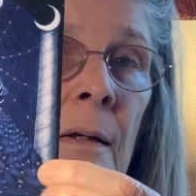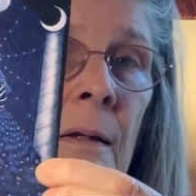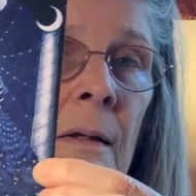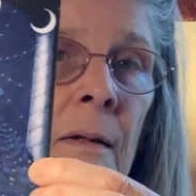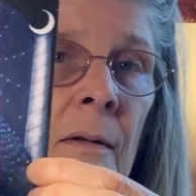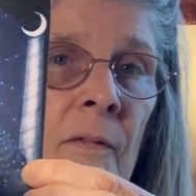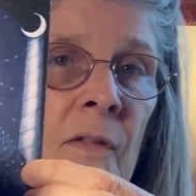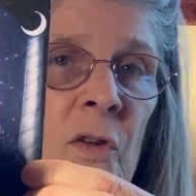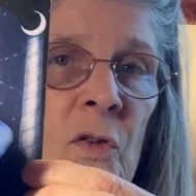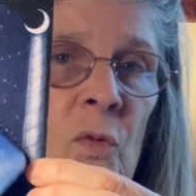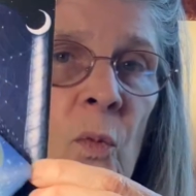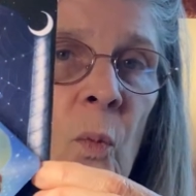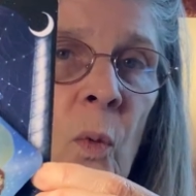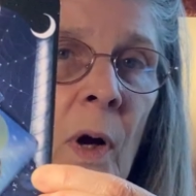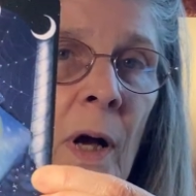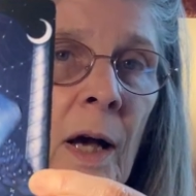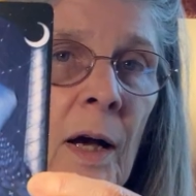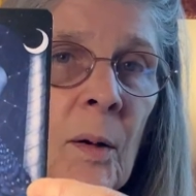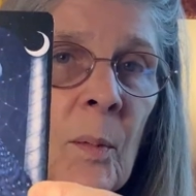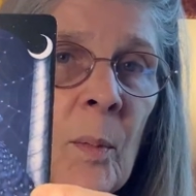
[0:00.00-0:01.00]
This
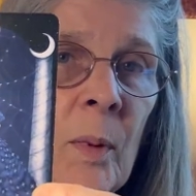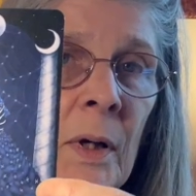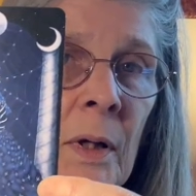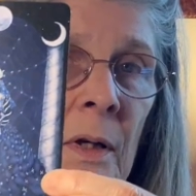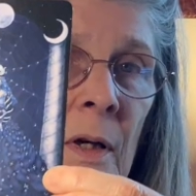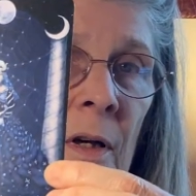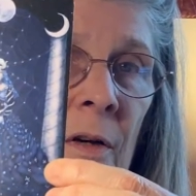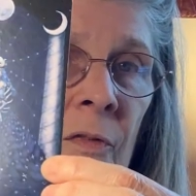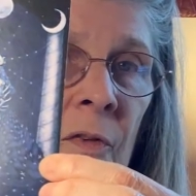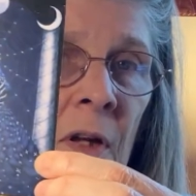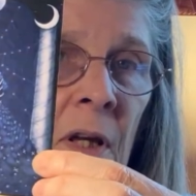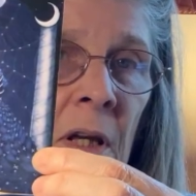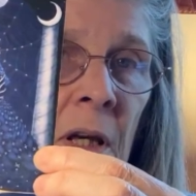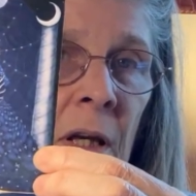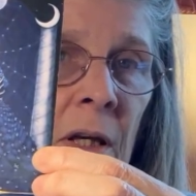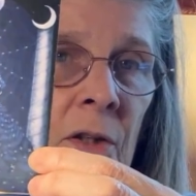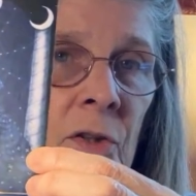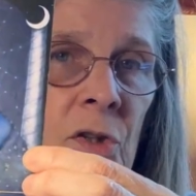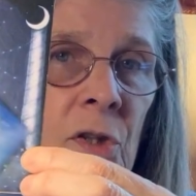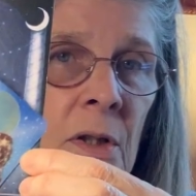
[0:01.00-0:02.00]
web of
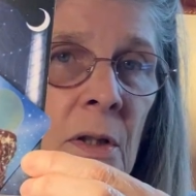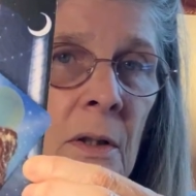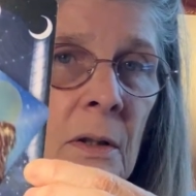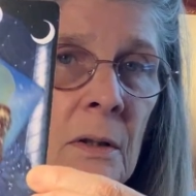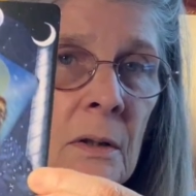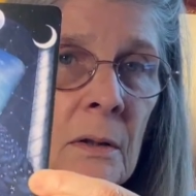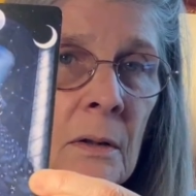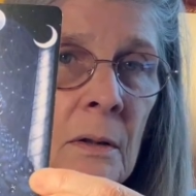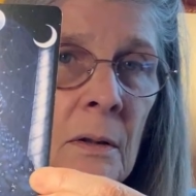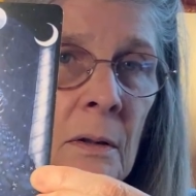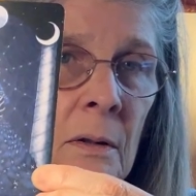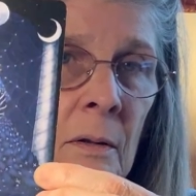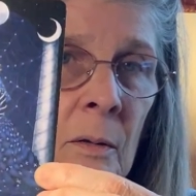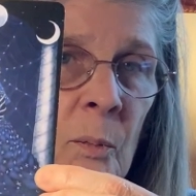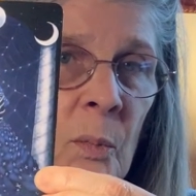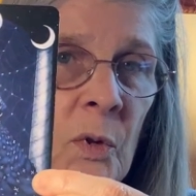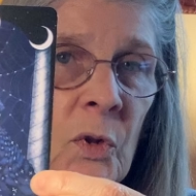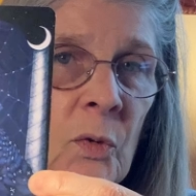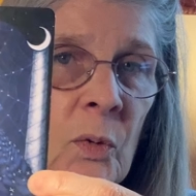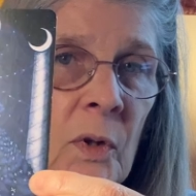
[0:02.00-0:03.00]
connection
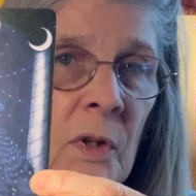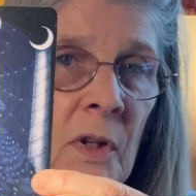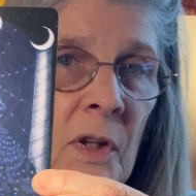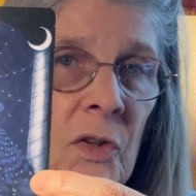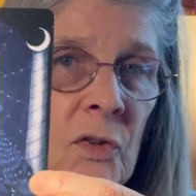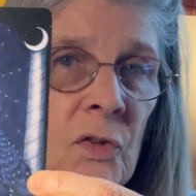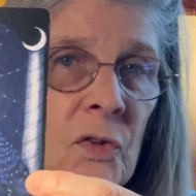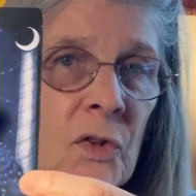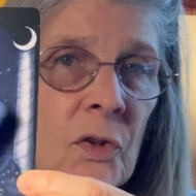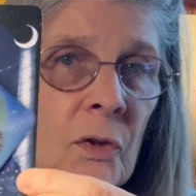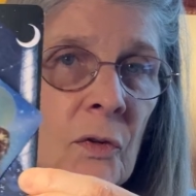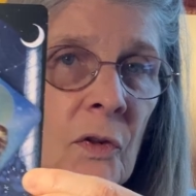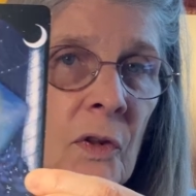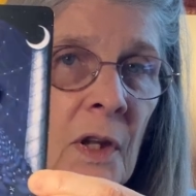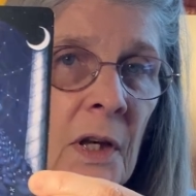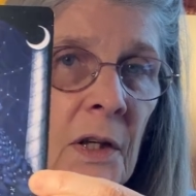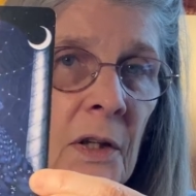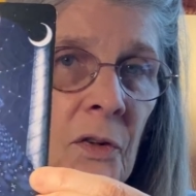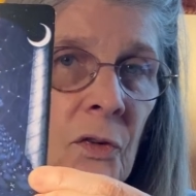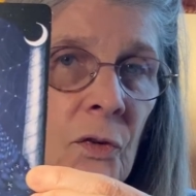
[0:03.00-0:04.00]
between these two
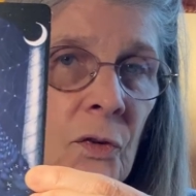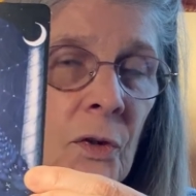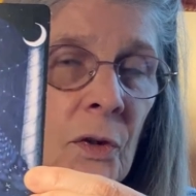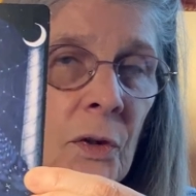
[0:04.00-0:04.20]
things.